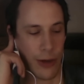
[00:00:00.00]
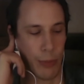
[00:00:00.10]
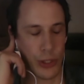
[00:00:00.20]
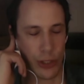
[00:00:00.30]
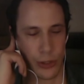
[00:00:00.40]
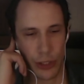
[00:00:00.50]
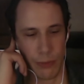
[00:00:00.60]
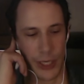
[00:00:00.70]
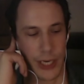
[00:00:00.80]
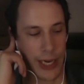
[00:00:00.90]
On most social
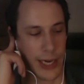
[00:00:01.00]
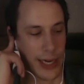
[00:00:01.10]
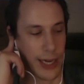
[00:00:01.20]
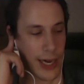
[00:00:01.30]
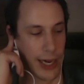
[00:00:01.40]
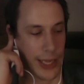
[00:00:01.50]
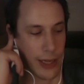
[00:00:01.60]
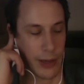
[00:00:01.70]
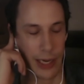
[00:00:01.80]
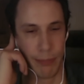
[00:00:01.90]
media,
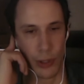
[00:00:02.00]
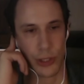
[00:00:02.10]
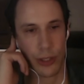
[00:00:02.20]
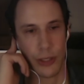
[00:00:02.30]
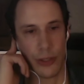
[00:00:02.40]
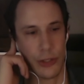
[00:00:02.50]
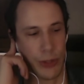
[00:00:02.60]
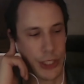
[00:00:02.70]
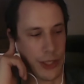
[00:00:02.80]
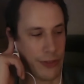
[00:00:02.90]
I post under
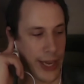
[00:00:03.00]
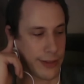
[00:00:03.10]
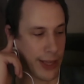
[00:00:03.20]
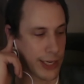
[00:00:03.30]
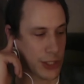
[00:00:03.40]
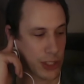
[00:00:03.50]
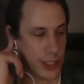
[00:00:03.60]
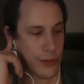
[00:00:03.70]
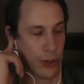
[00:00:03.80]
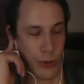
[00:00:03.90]
Nutrition Tactics.
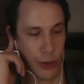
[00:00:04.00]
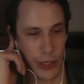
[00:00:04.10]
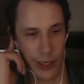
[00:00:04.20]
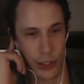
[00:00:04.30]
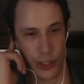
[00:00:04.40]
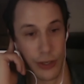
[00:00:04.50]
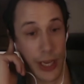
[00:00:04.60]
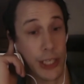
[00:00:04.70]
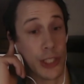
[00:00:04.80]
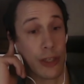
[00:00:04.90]
Don't worry, there's an
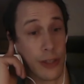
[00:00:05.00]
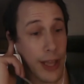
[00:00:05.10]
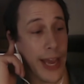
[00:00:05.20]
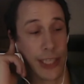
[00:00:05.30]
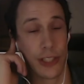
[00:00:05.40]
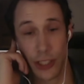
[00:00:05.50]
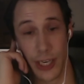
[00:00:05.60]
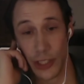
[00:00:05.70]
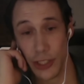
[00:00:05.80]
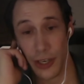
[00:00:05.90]
occasional
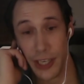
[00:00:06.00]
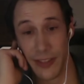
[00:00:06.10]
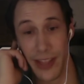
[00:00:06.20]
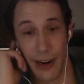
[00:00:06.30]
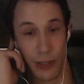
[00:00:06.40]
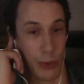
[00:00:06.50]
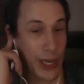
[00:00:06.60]
exercise study in there as